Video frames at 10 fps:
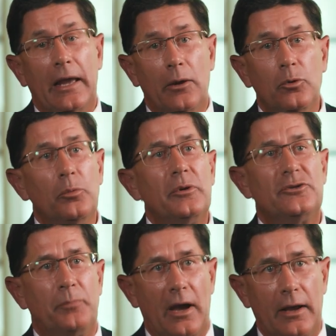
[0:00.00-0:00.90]
And we're
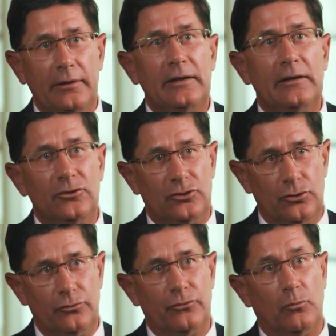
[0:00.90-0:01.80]
responding
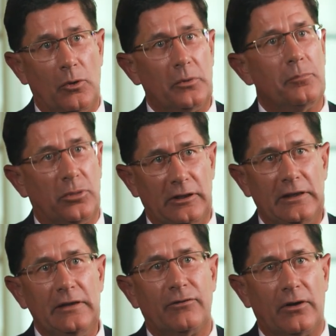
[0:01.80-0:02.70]
to what we
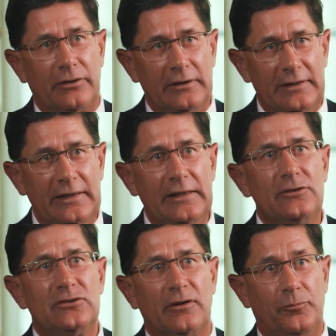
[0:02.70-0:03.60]
believe are the
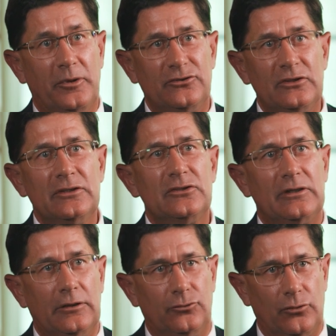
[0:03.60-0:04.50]
needs of
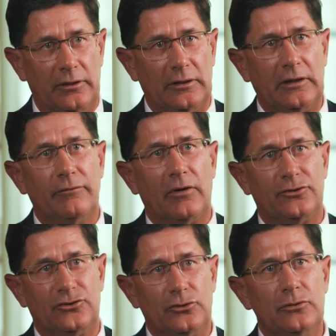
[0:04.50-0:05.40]
business and trying to give
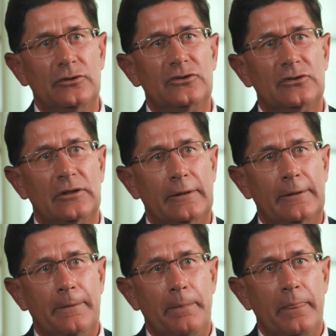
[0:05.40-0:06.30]
our students
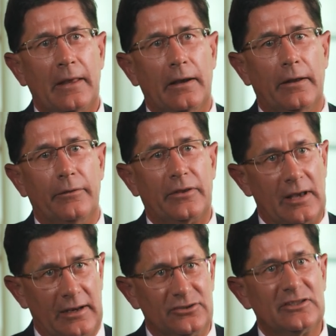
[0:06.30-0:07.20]
uh, the
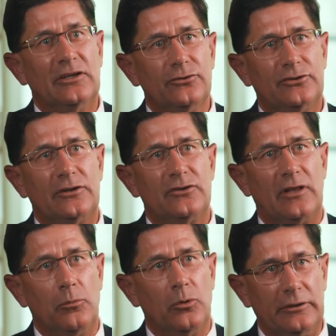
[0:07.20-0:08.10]
kind of skill sets
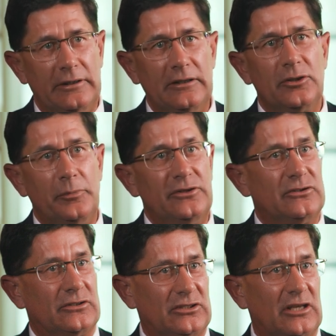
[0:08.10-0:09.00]
they will need to be
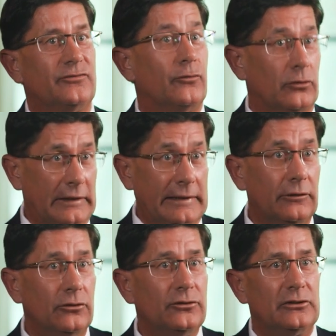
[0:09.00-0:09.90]
successful
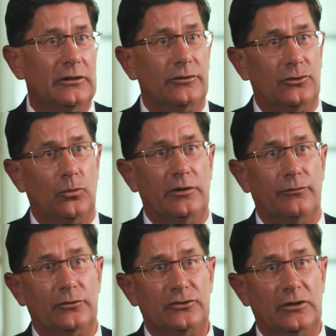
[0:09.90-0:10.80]
leaders in the
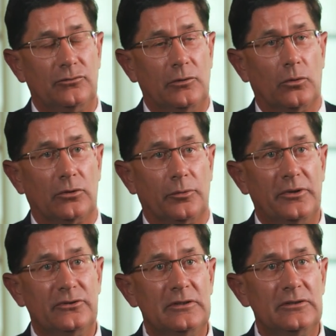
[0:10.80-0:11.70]
21st century world of
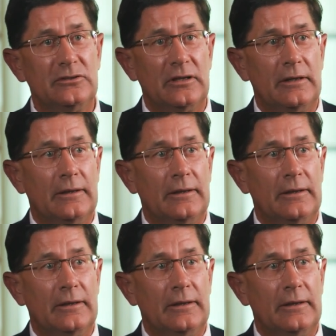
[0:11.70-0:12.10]
business.